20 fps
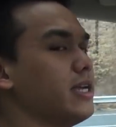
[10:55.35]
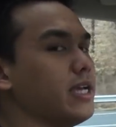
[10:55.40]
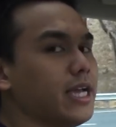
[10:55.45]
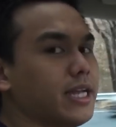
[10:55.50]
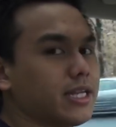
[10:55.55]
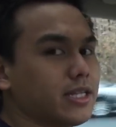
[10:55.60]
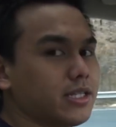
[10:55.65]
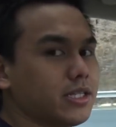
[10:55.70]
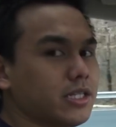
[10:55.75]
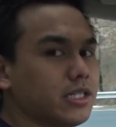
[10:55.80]

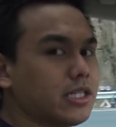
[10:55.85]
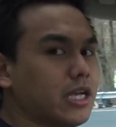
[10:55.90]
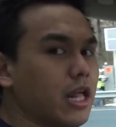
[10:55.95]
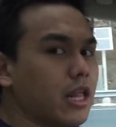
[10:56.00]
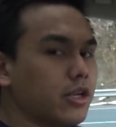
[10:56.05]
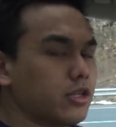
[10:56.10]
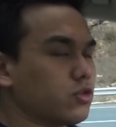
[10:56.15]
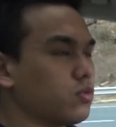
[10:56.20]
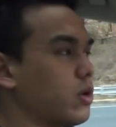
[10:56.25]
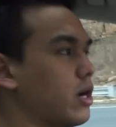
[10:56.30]
it doesn't
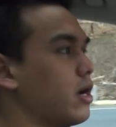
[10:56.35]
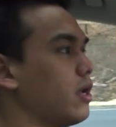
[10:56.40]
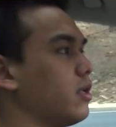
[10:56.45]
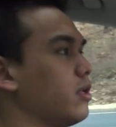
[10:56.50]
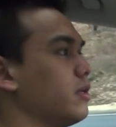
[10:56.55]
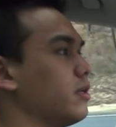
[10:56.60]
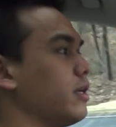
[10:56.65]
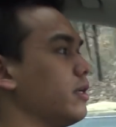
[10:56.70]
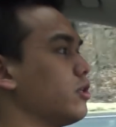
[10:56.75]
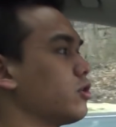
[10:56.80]
sell as
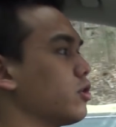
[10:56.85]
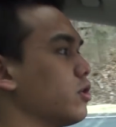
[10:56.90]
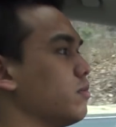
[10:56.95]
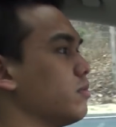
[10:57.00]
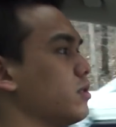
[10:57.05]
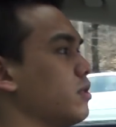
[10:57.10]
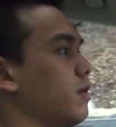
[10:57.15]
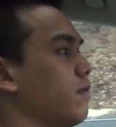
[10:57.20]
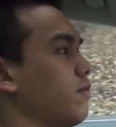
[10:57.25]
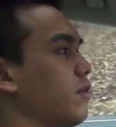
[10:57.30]
well in
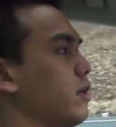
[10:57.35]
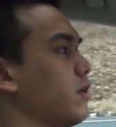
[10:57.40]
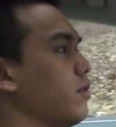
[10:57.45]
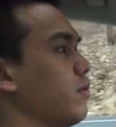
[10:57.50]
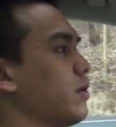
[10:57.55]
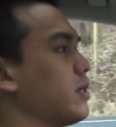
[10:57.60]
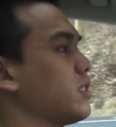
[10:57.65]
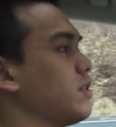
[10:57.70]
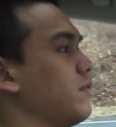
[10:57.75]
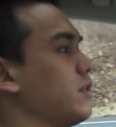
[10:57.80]
terms of, you know,
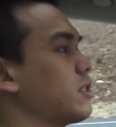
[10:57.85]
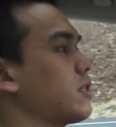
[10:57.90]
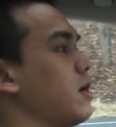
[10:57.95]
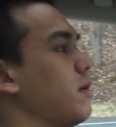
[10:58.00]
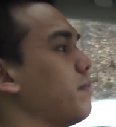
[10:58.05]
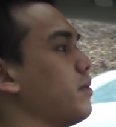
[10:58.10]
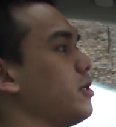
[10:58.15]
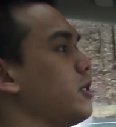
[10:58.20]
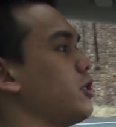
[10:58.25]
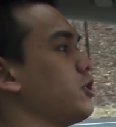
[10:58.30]
the rest of its
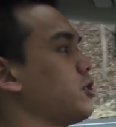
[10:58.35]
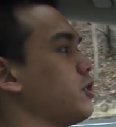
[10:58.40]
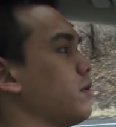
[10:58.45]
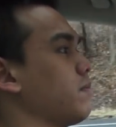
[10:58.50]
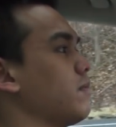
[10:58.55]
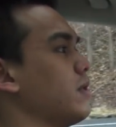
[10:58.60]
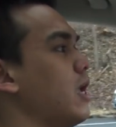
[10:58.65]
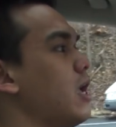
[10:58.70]
competition.